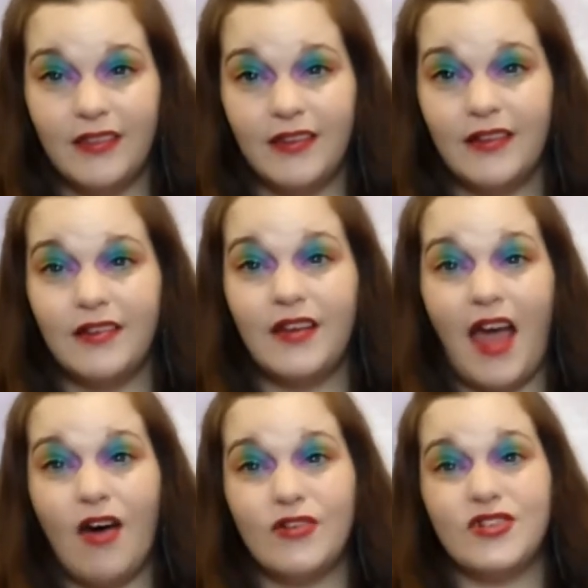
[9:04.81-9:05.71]
the
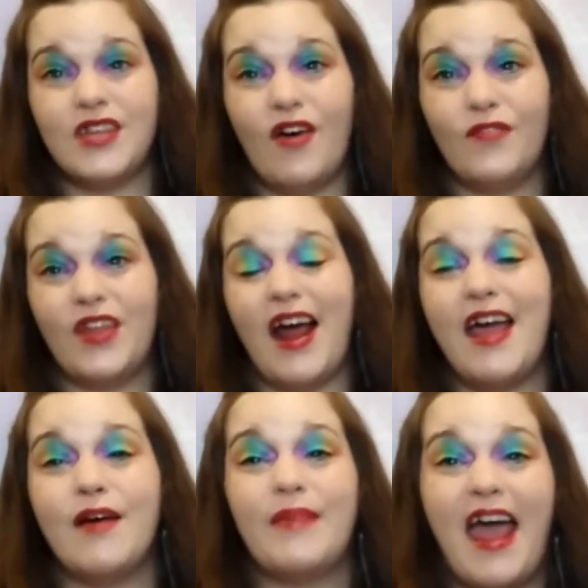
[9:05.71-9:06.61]
outer self that
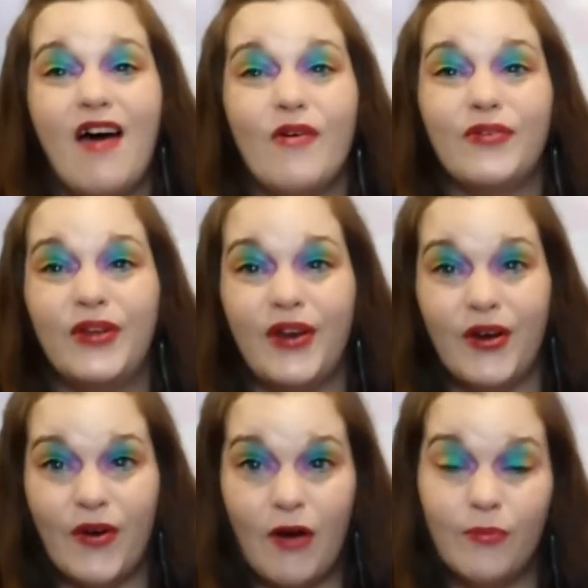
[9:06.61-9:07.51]
I am now. You
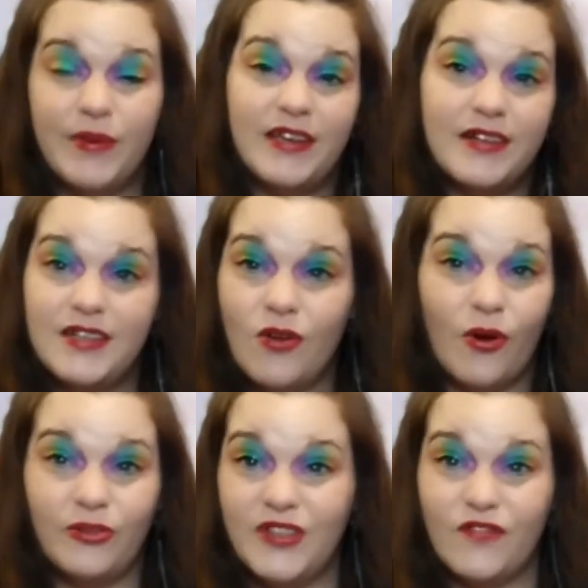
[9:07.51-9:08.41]
know, I will be a
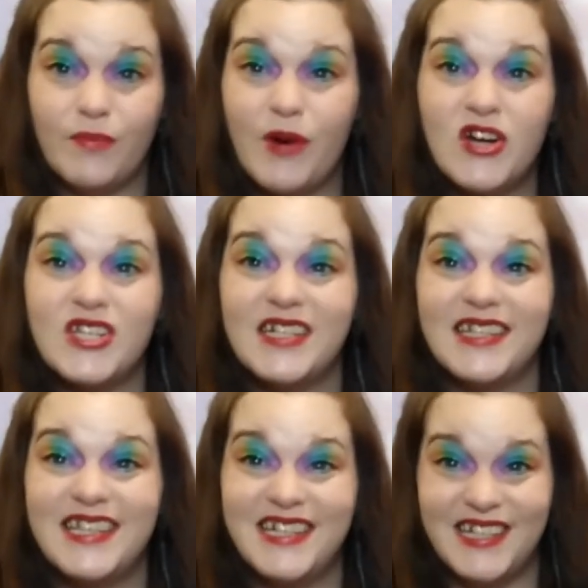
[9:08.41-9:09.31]
whole different person
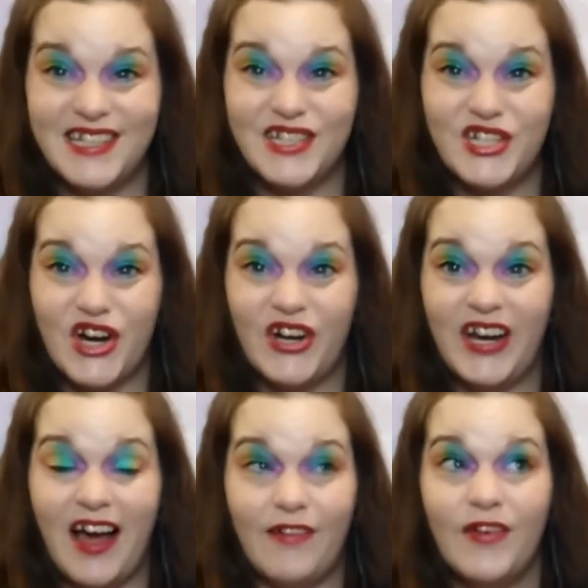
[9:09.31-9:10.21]
at the end of this
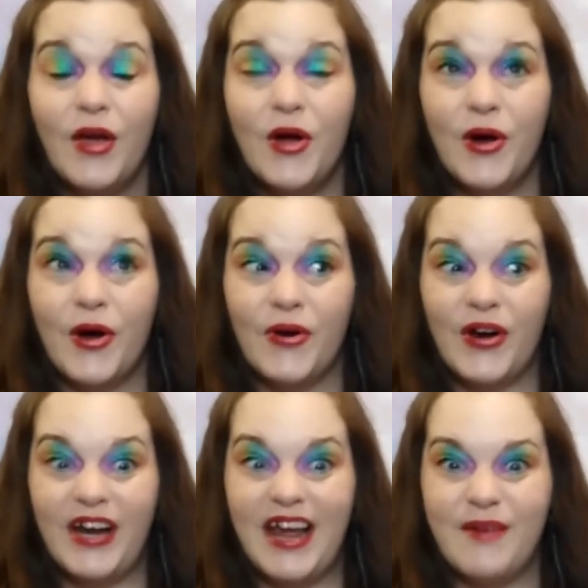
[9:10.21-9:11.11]
journey. I
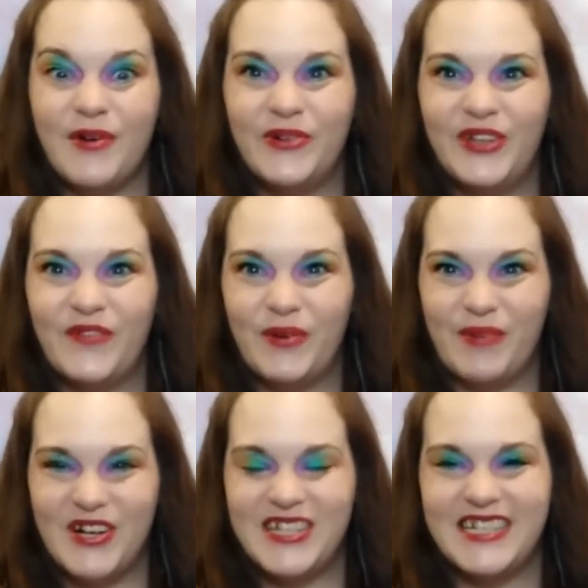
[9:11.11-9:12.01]
already am a whole
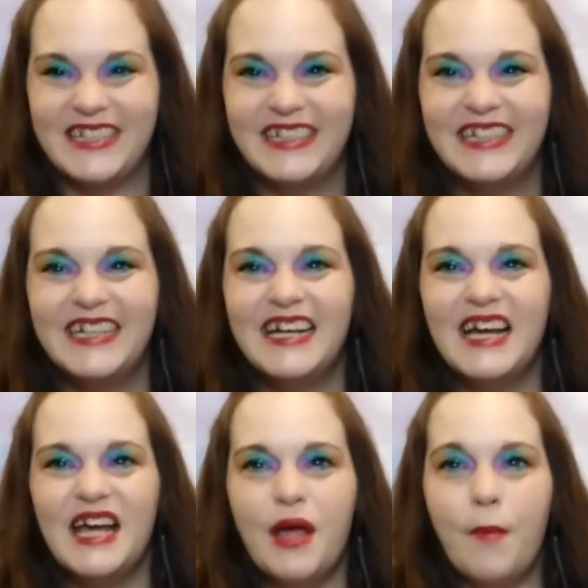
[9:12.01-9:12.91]
different person.
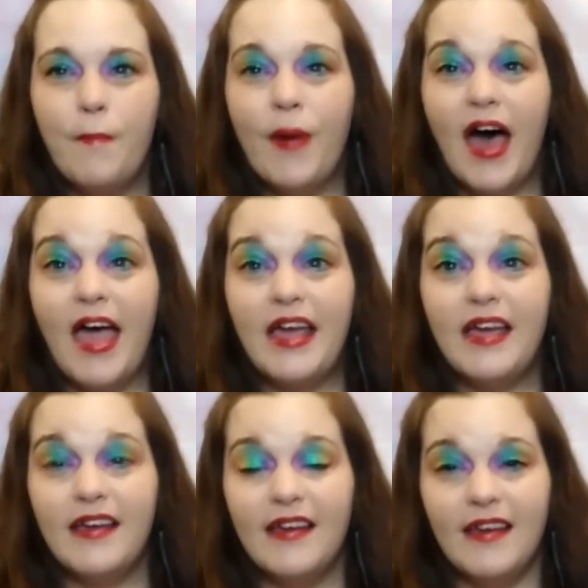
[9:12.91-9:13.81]

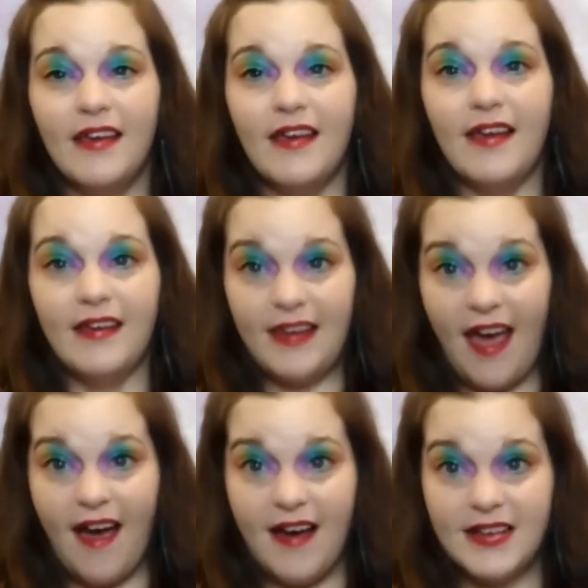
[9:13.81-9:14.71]
But
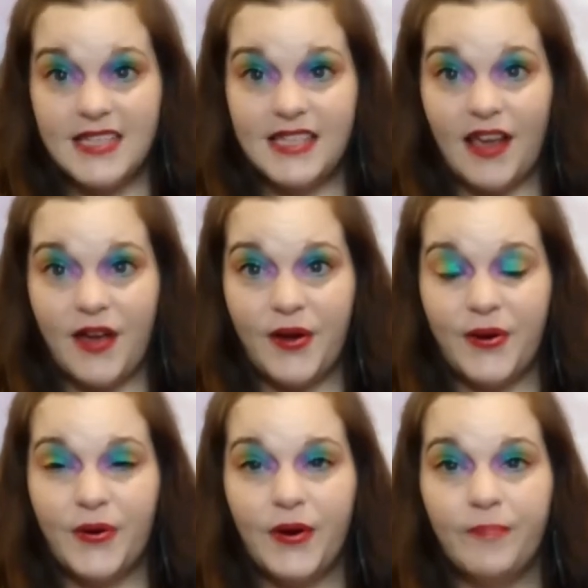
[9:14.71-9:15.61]
yeah,
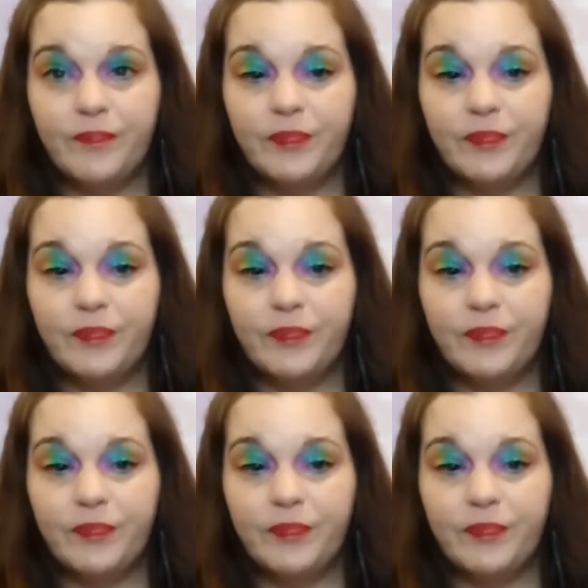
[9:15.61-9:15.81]
so